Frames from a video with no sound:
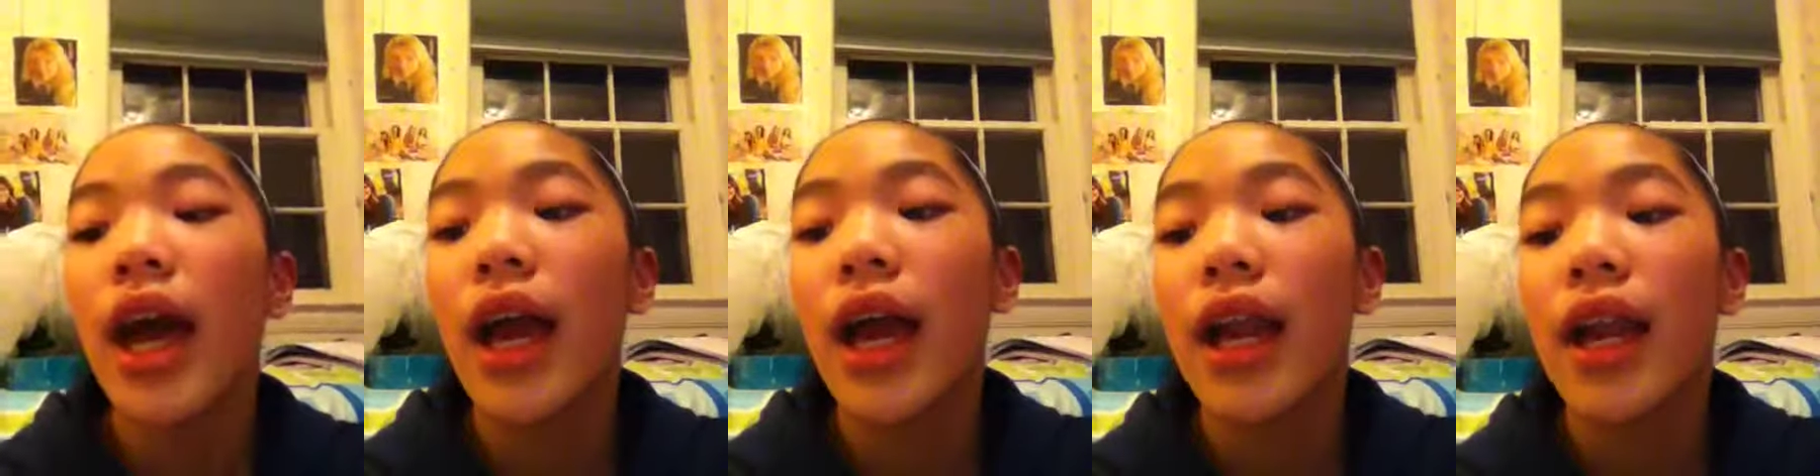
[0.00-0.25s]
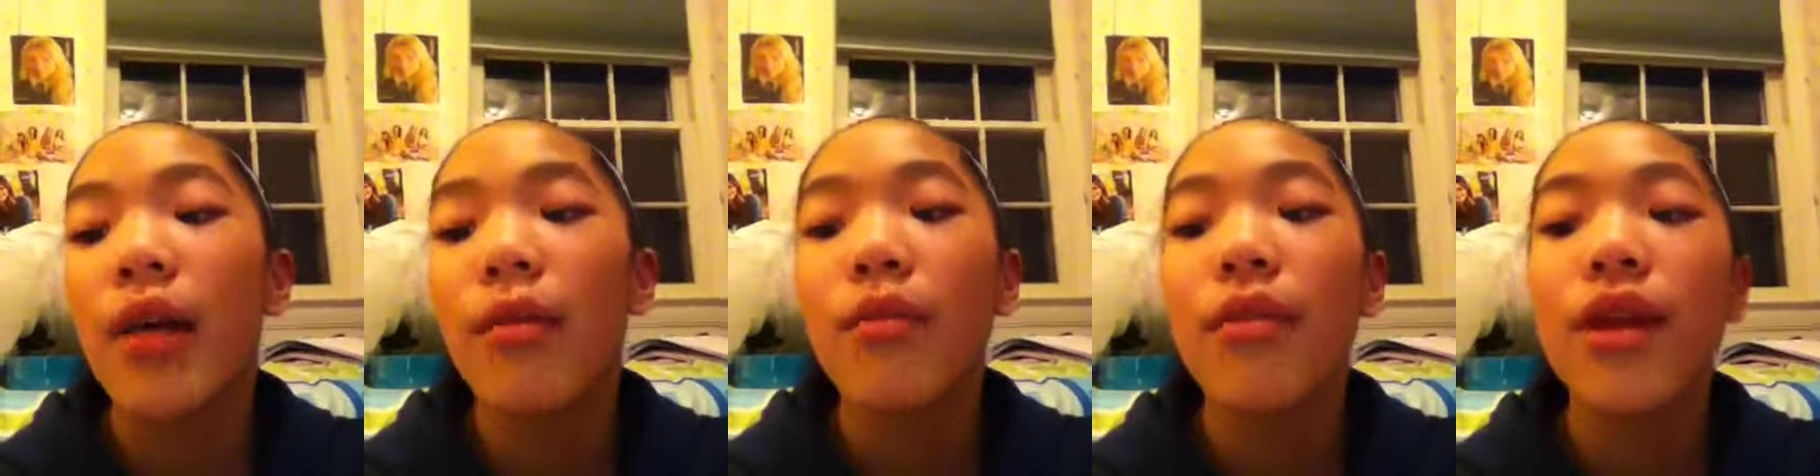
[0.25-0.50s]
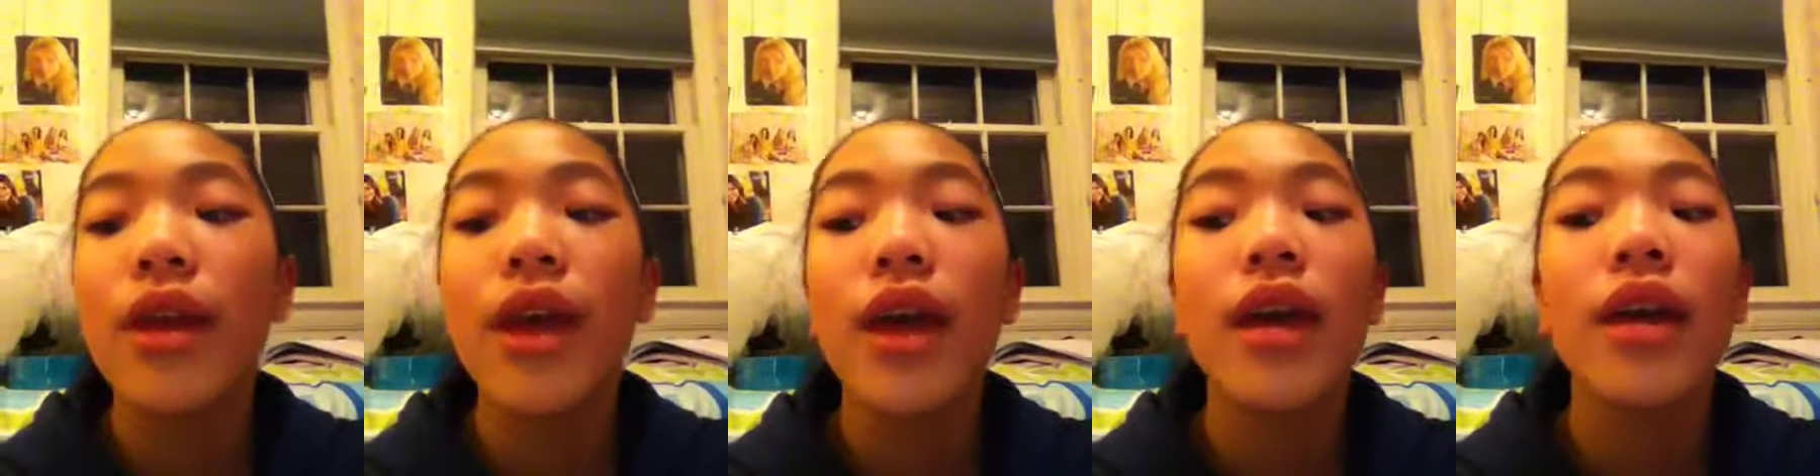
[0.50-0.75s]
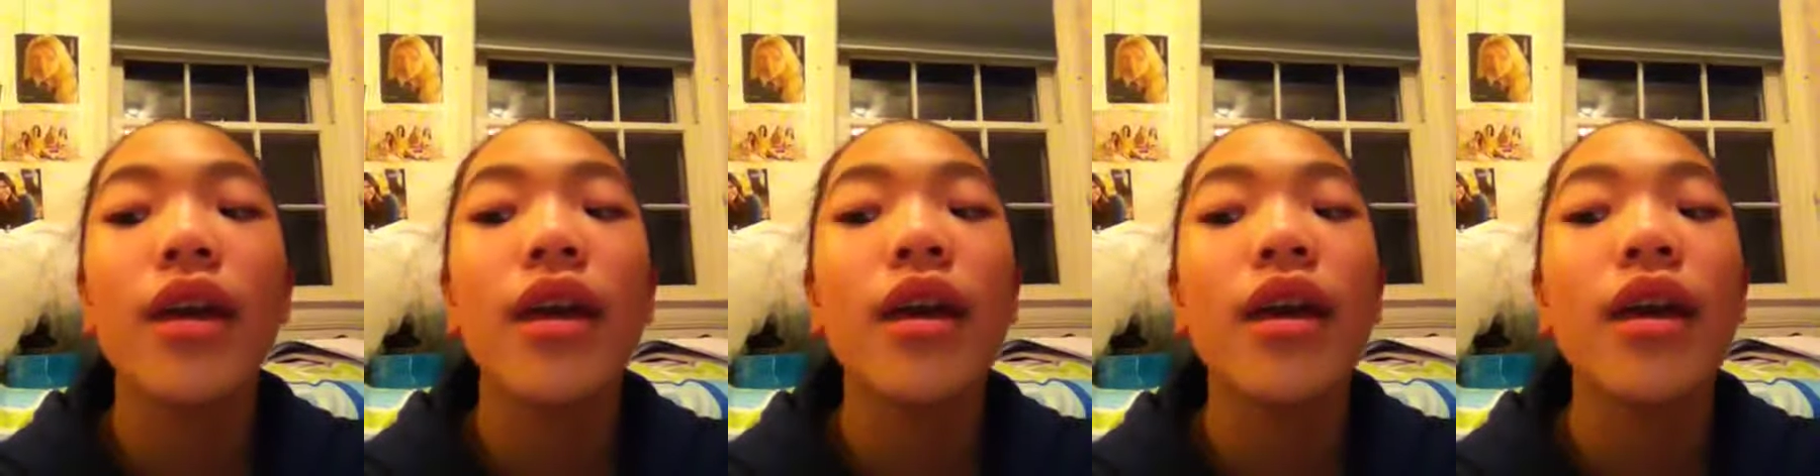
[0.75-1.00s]
And I'm
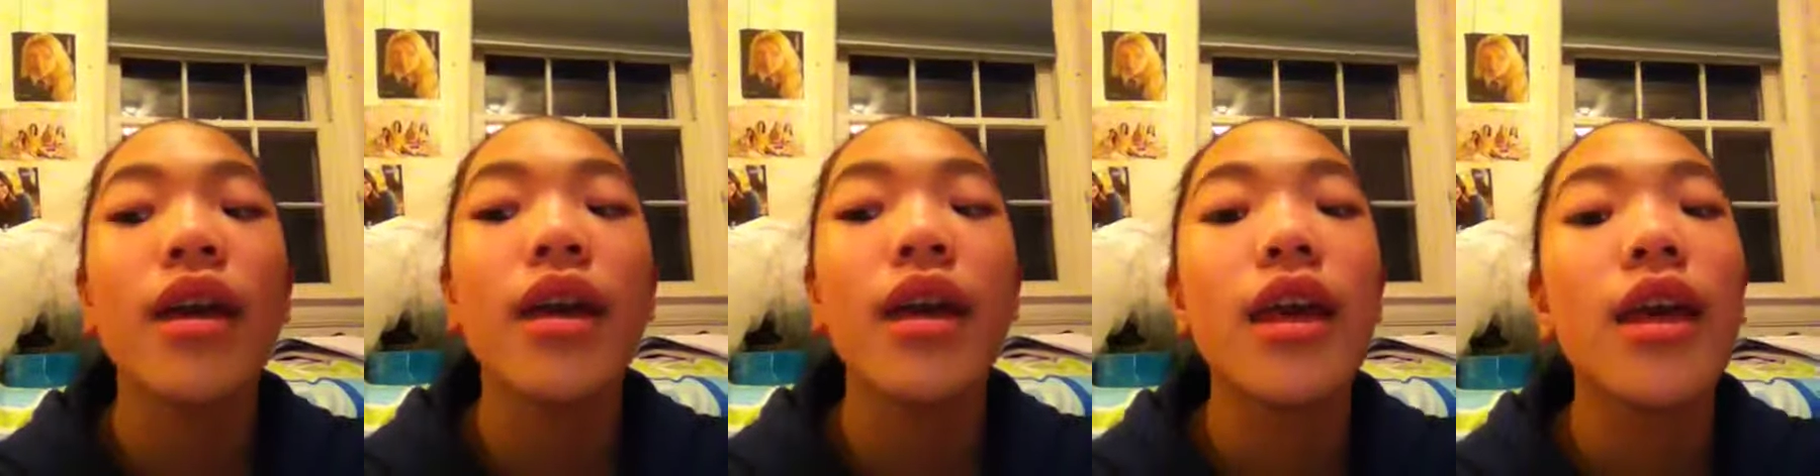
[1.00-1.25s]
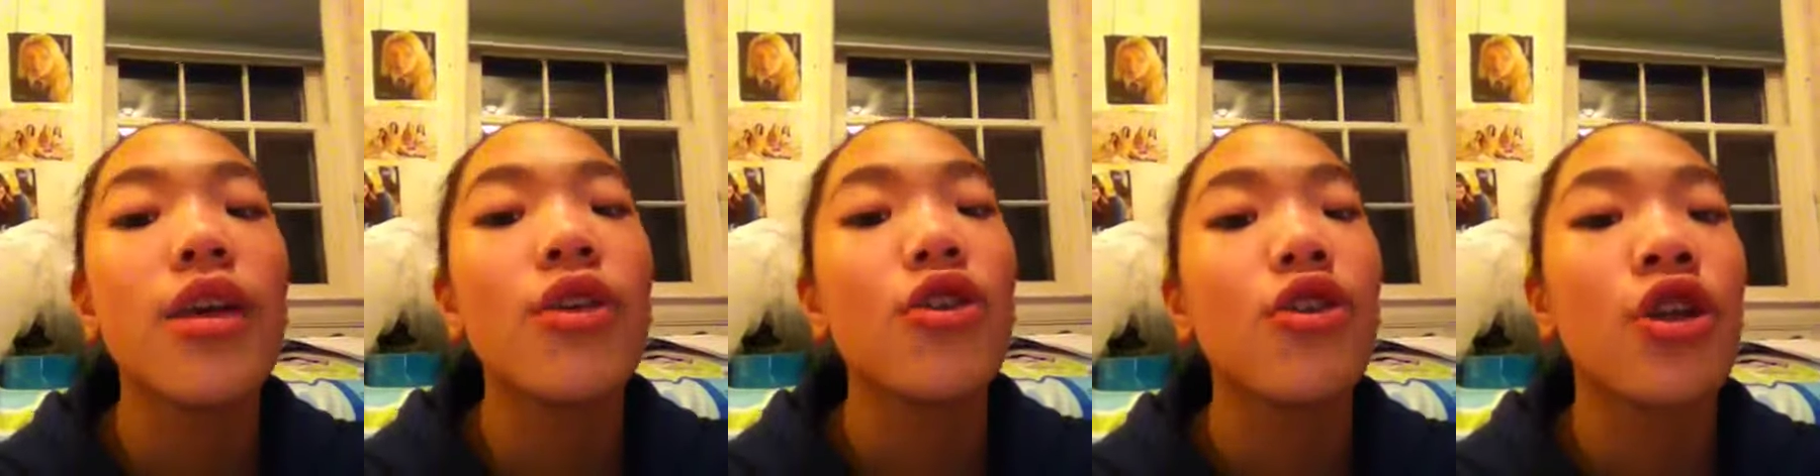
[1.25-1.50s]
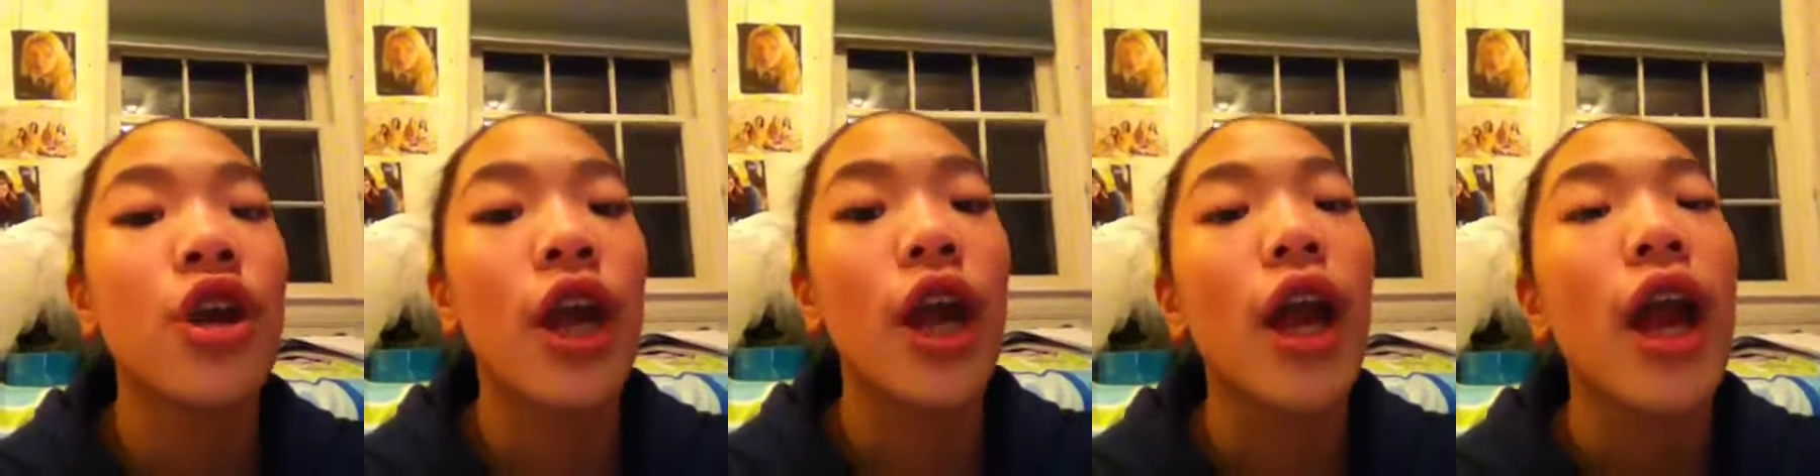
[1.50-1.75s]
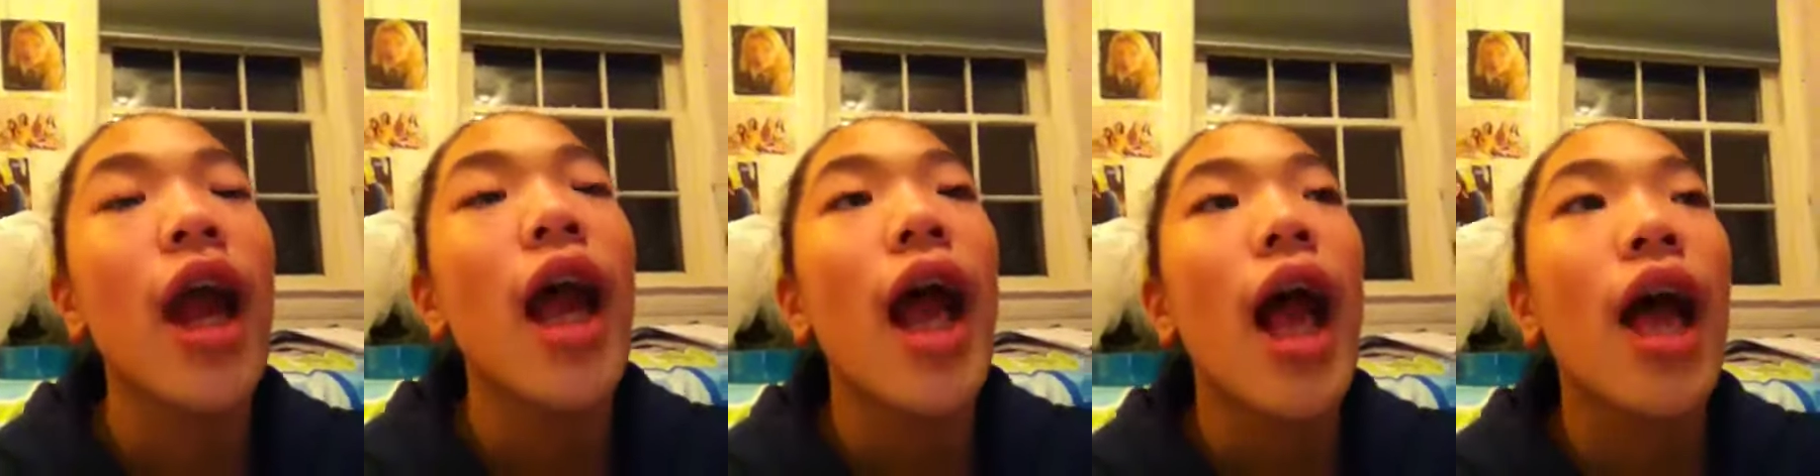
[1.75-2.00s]
like, sure.